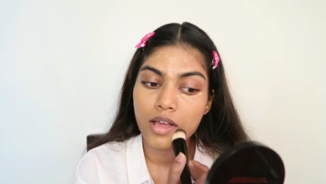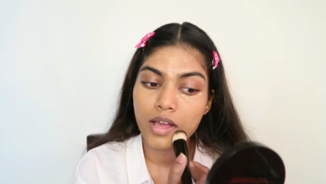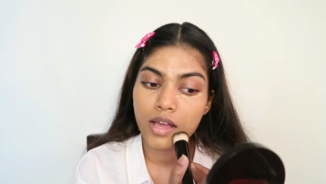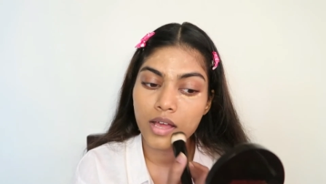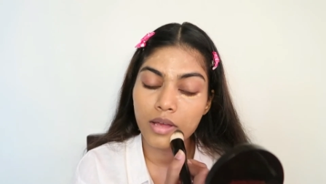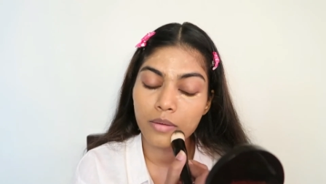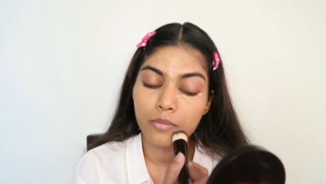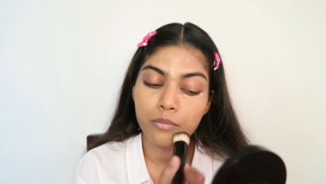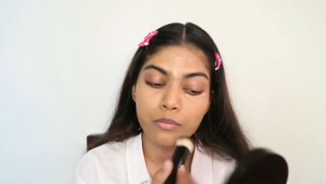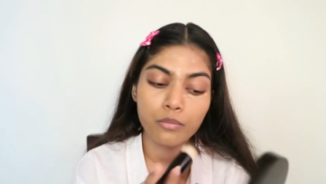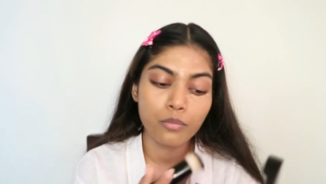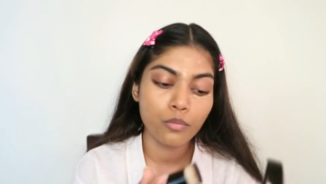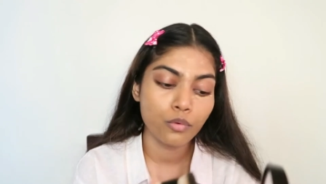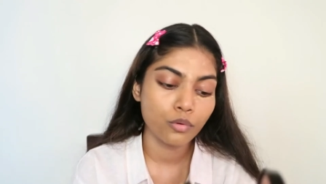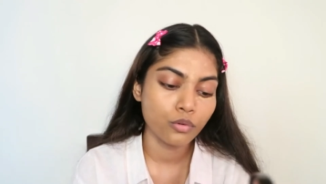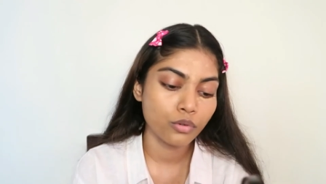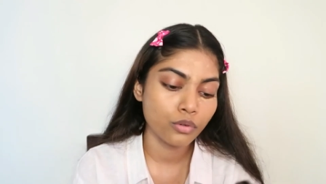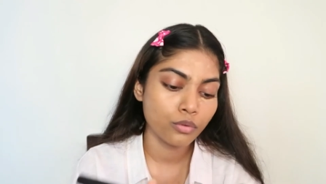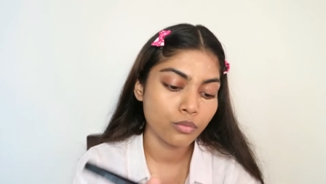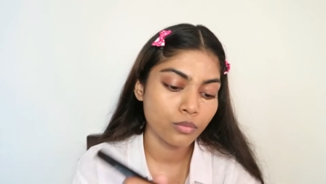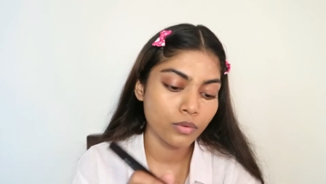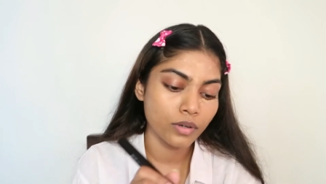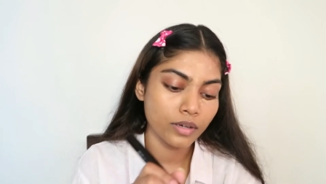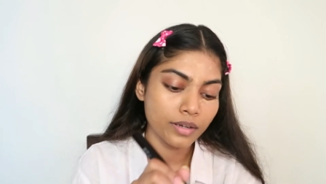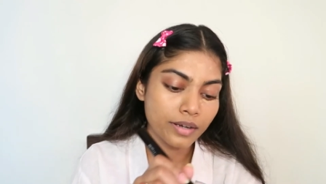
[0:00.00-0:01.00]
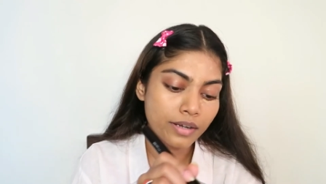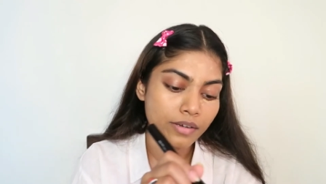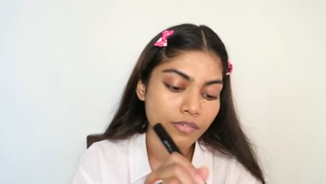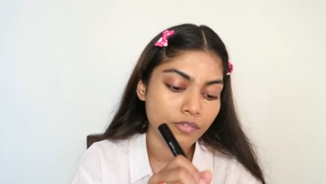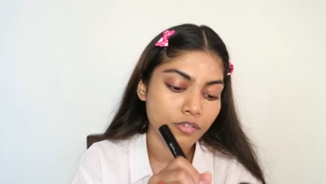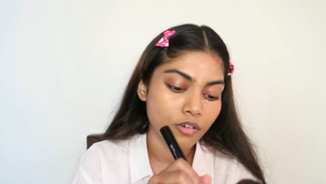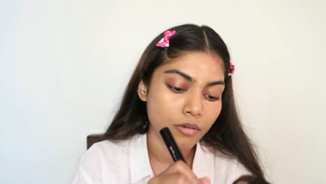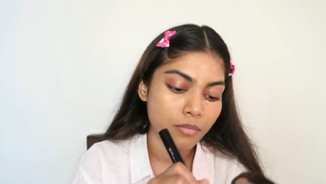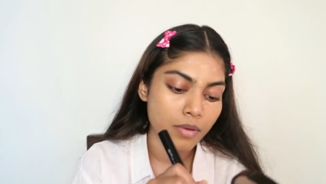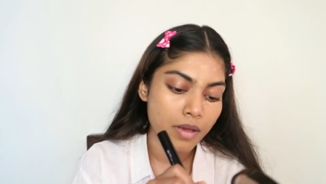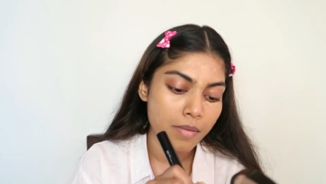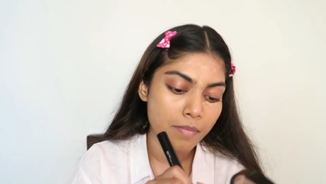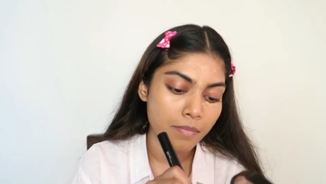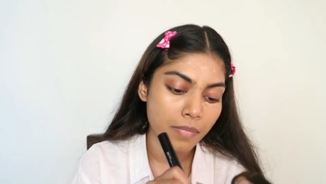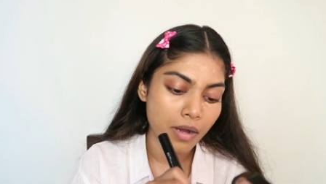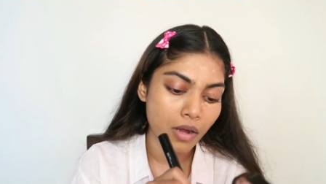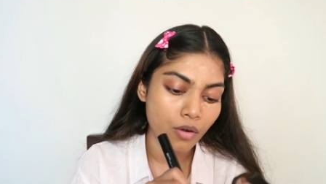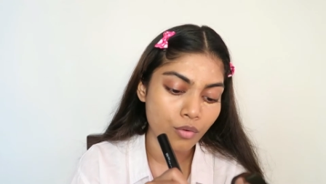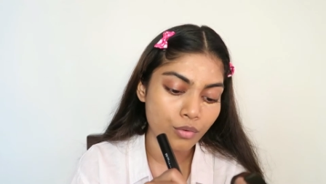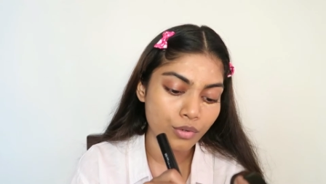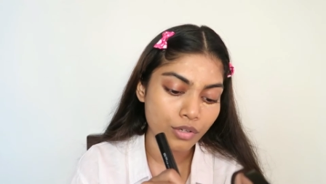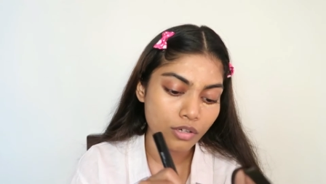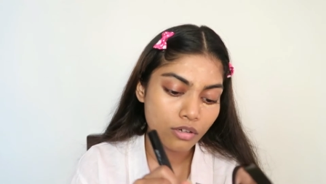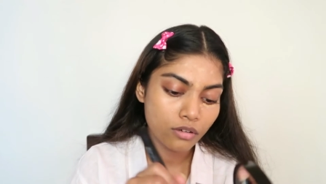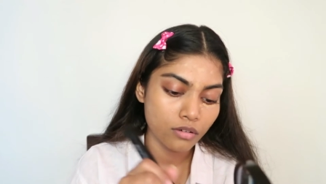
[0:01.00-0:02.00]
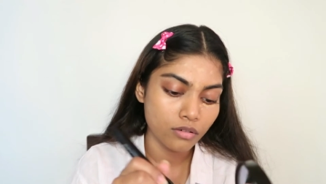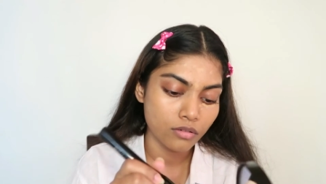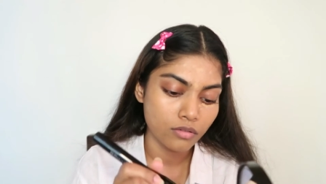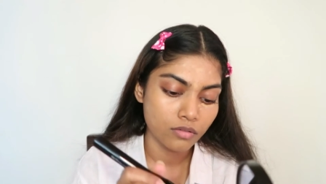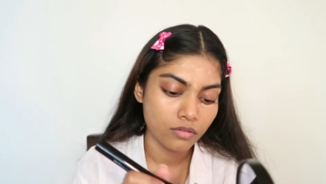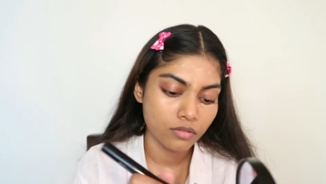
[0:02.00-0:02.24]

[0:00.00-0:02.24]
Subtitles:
I'm more worried for my powder.